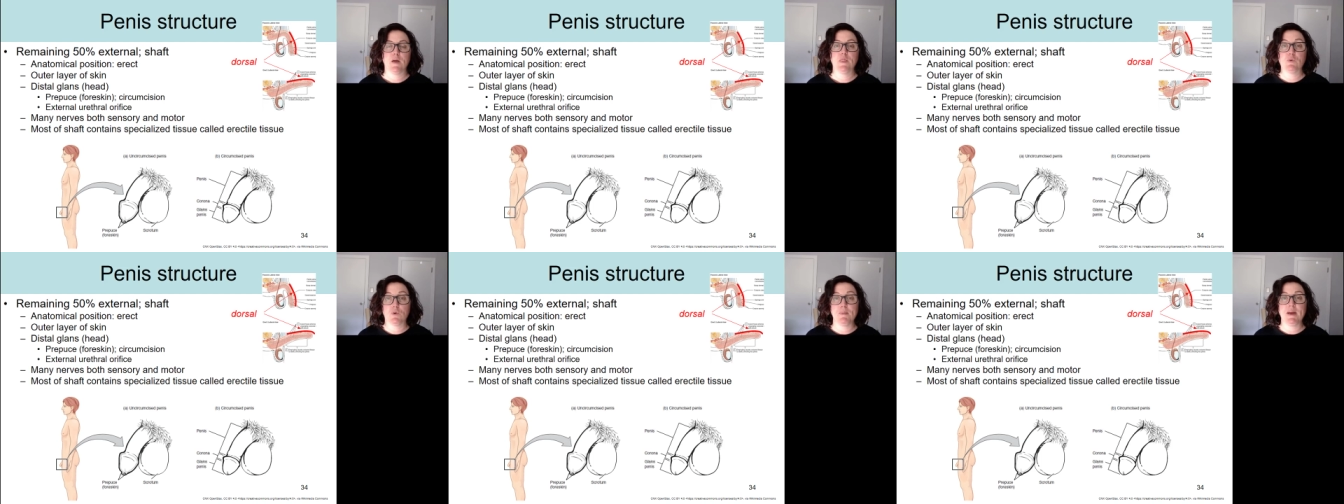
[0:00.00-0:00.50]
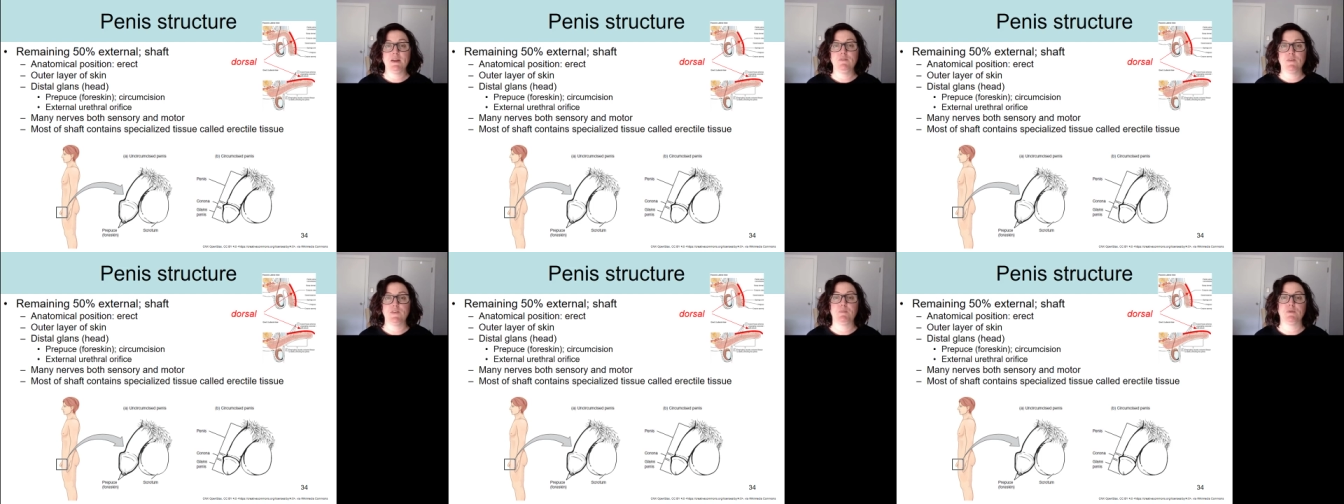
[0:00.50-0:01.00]
The remaining
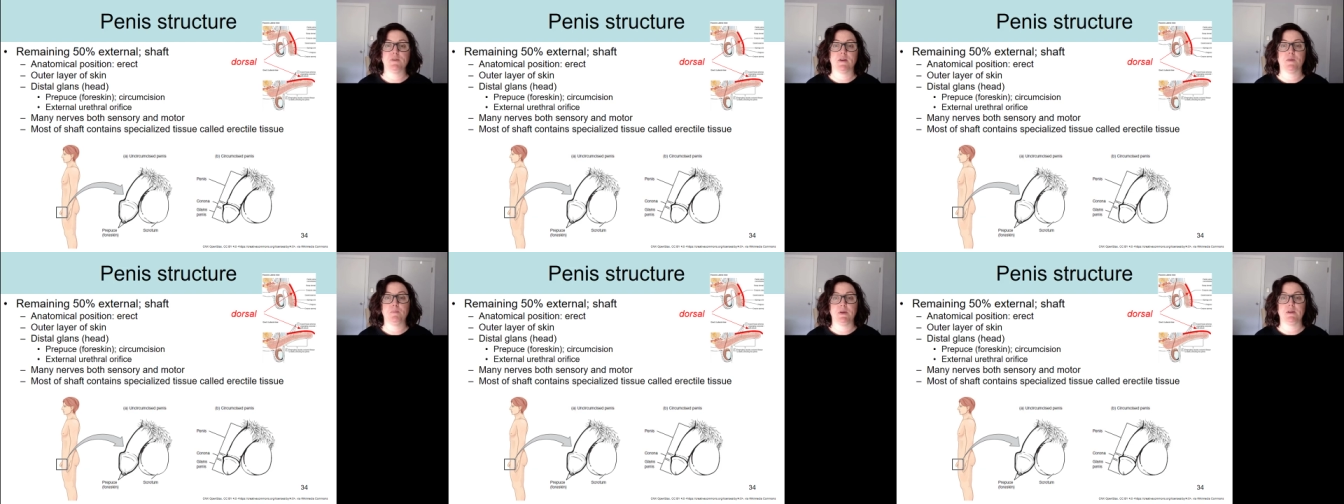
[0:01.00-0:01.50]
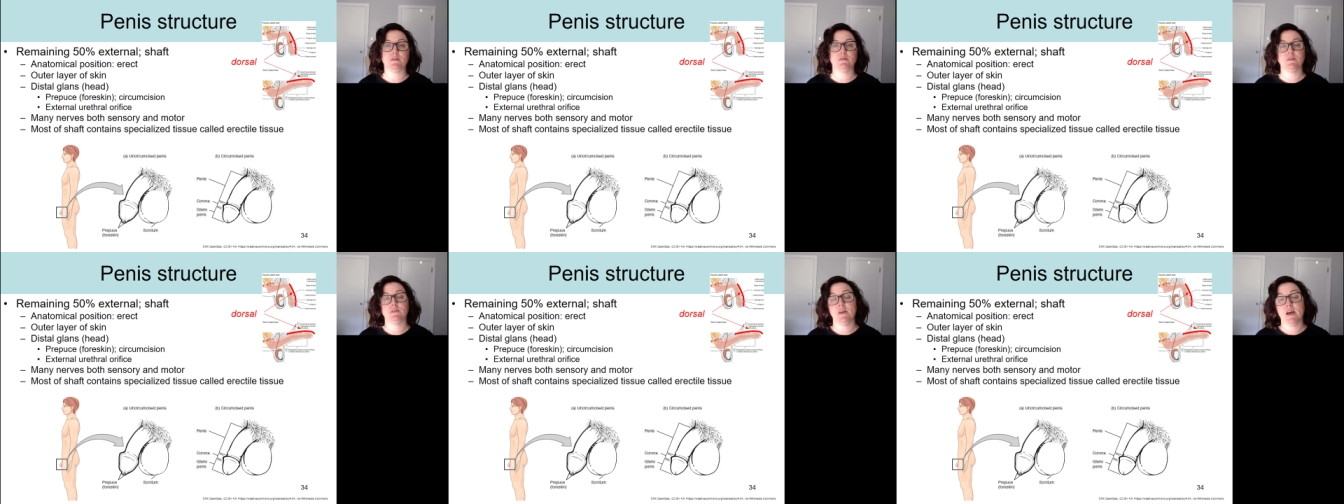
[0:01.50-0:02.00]
50% of the penis
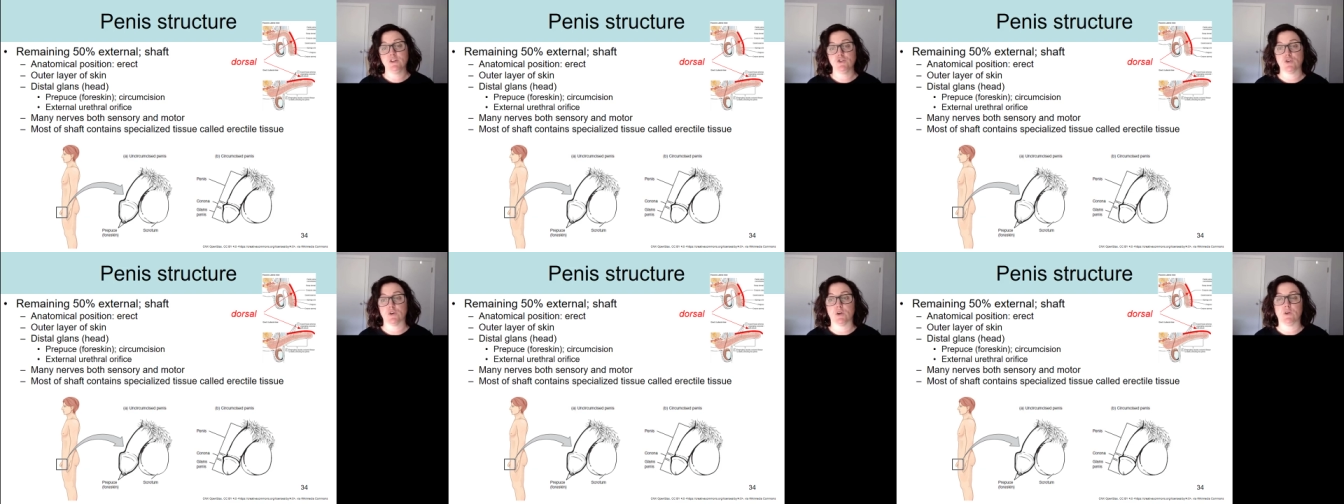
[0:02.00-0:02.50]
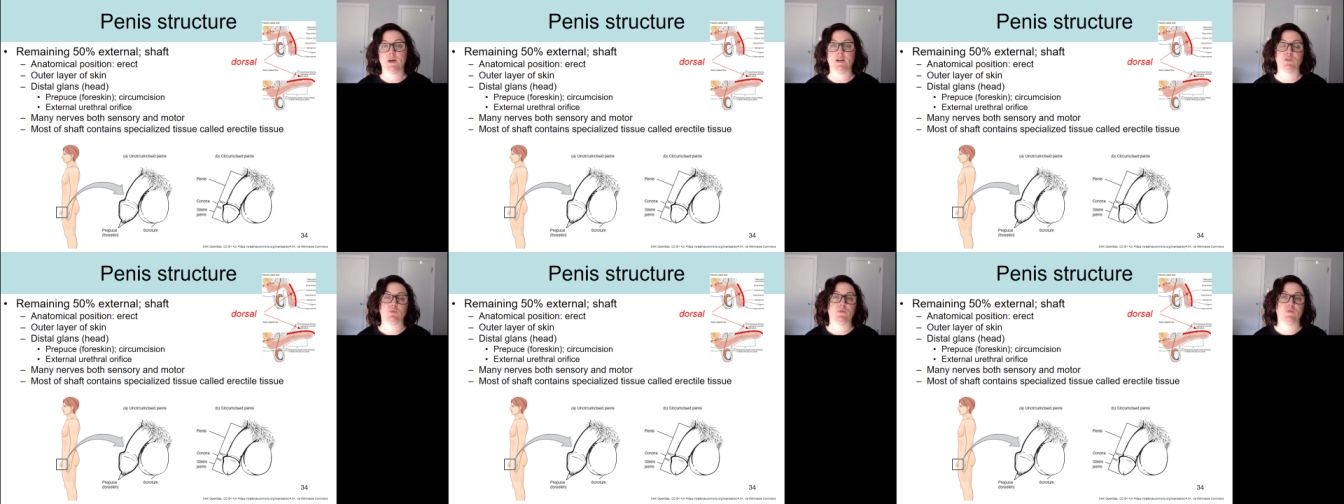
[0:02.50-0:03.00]
is external and
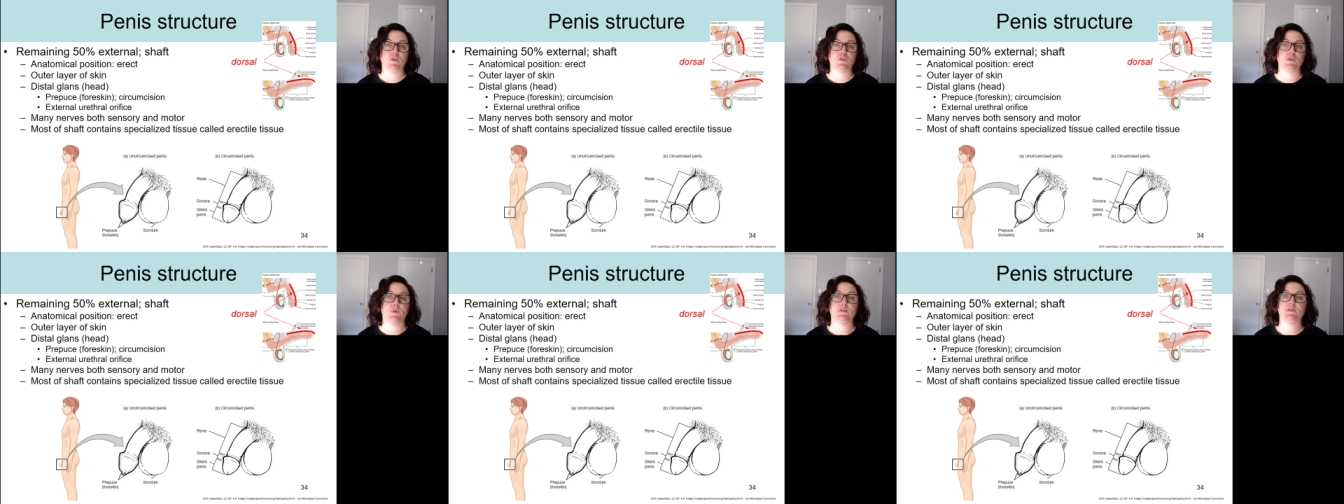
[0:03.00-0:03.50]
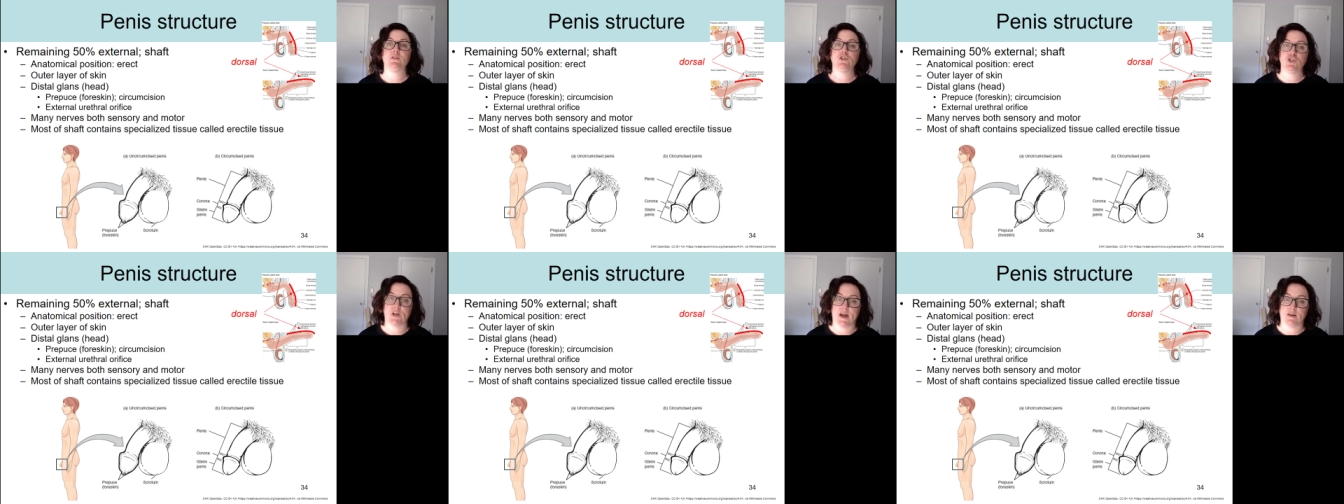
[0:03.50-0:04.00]
it's referred to as the
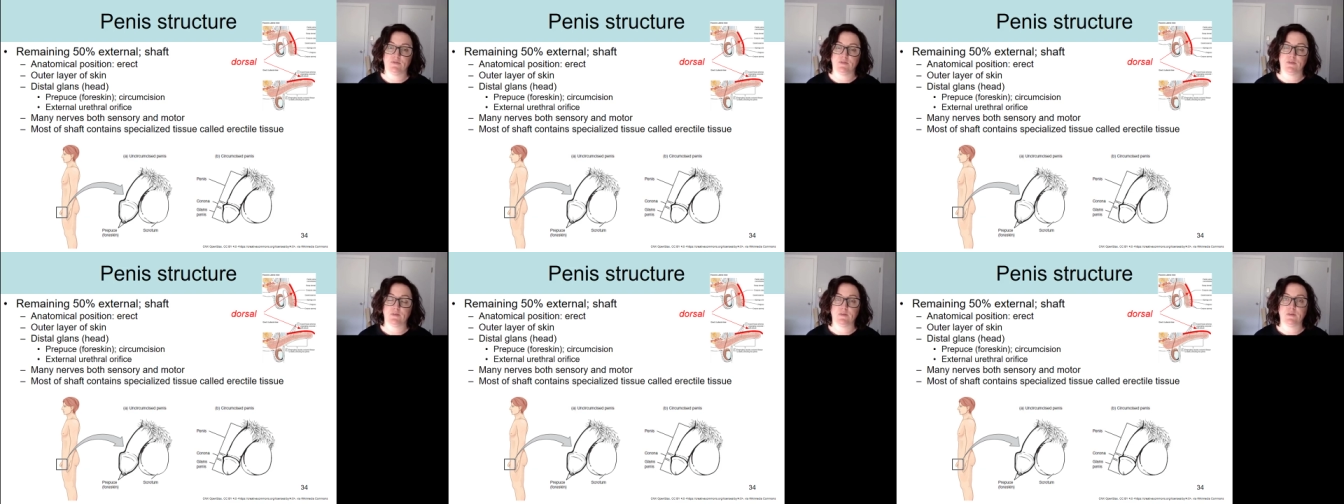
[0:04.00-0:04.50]
shaft.